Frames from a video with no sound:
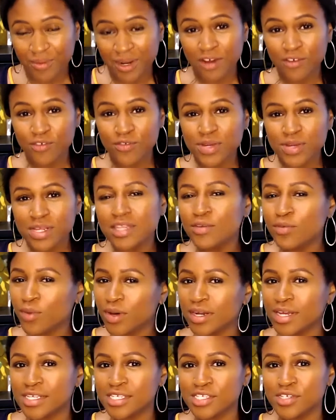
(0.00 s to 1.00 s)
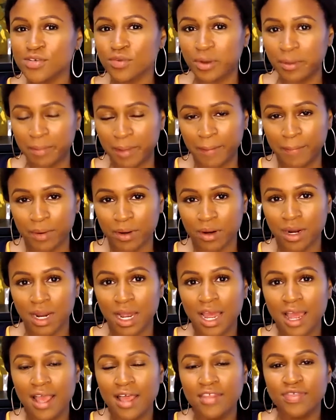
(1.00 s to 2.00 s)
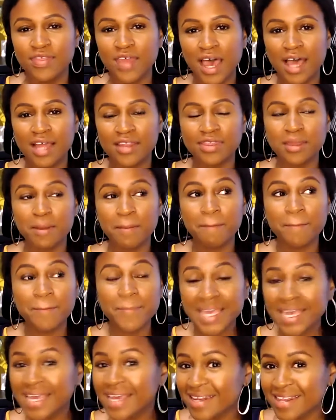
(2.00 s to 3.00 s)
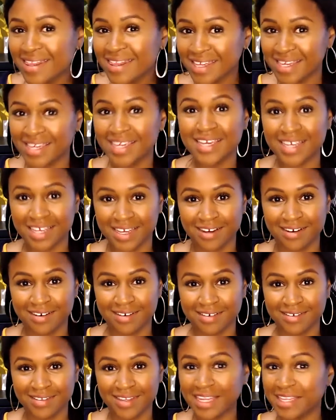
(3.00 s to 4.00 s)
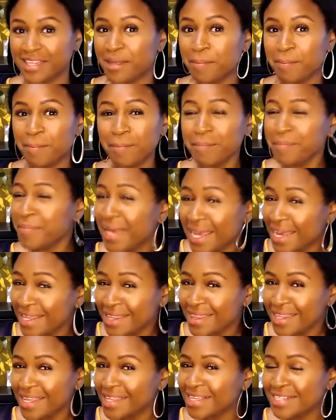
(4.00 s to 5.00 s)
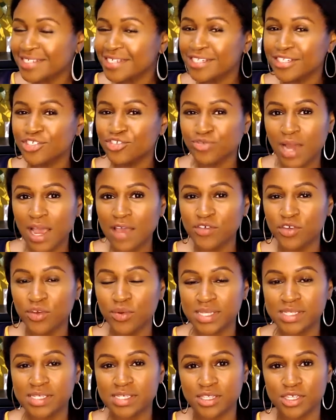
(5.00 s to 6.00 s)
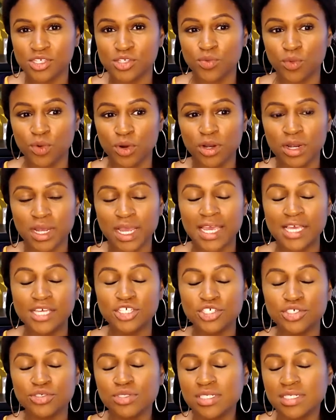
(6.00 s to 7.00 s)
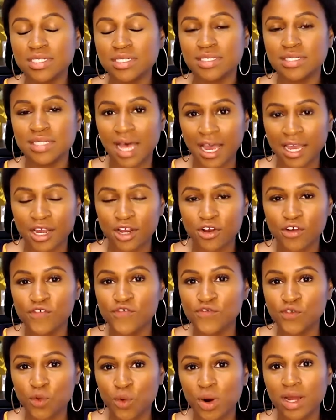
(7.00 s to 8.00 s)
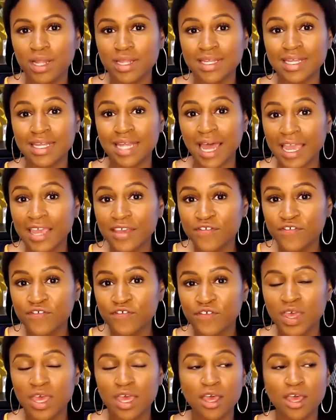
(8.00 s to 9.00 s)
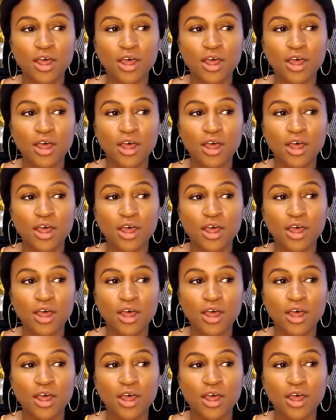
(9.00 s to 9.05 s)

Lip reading: But I really want us to remember that the main thing here, like the main thing that's going to drive you into this work is your desire for life,